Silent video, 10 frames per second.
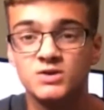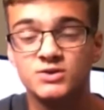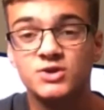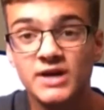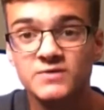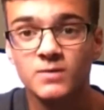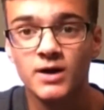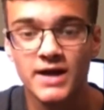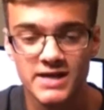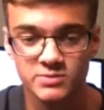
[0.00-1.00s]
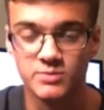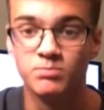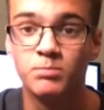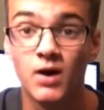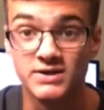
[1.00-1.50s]
So the transfer market has
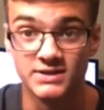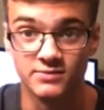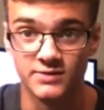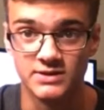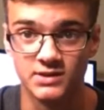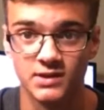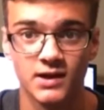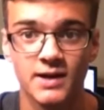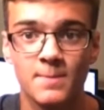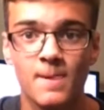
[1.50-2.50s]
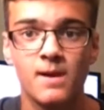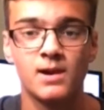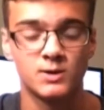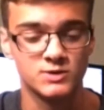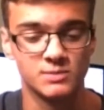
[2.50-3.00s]
been buzzing recently, right?
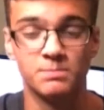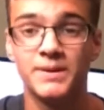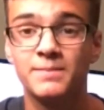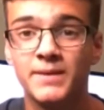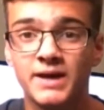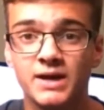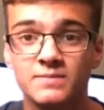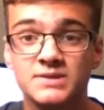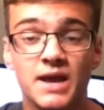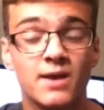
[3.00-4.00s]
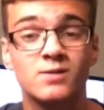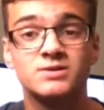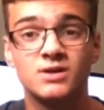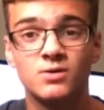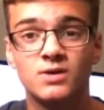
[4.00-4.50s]
There were some big pickups and
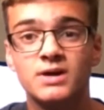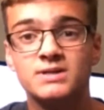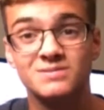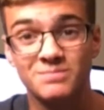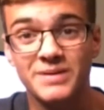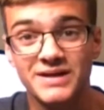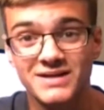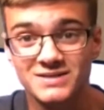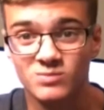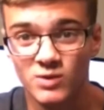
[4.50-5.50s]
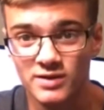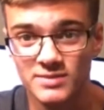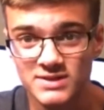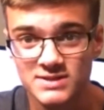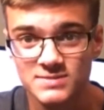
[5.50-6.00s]
also some big
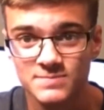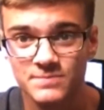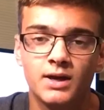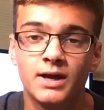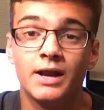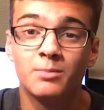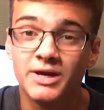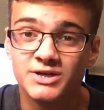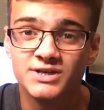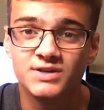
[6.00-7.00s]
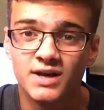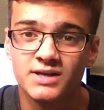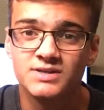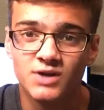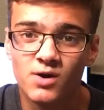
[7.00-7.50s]
disappointments. Now Manchester
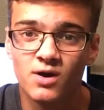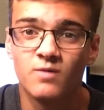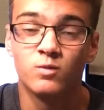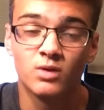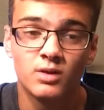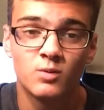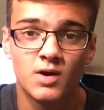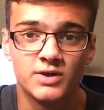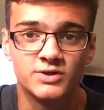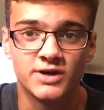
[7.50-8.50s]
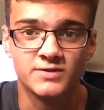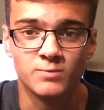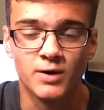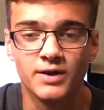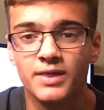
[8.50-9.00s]
United started off really well in the
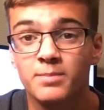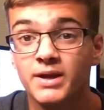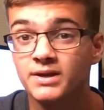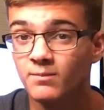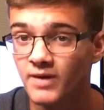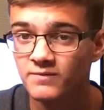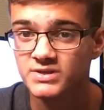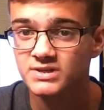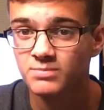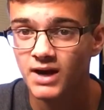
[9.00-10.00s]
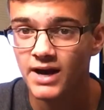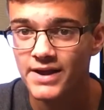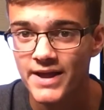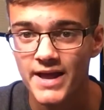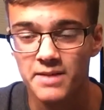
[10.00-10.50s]
transfer market. They picked up Memphis Depay
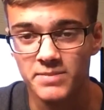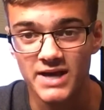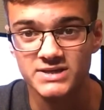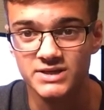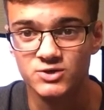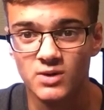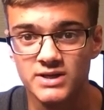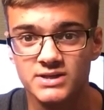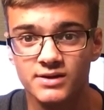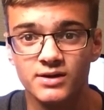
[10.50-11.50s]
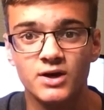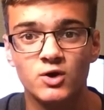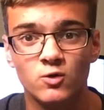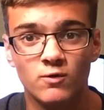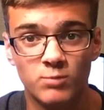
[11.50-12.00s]
and Bastian Schweinsteiger,
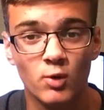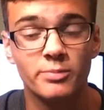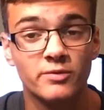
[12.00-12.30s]
who have both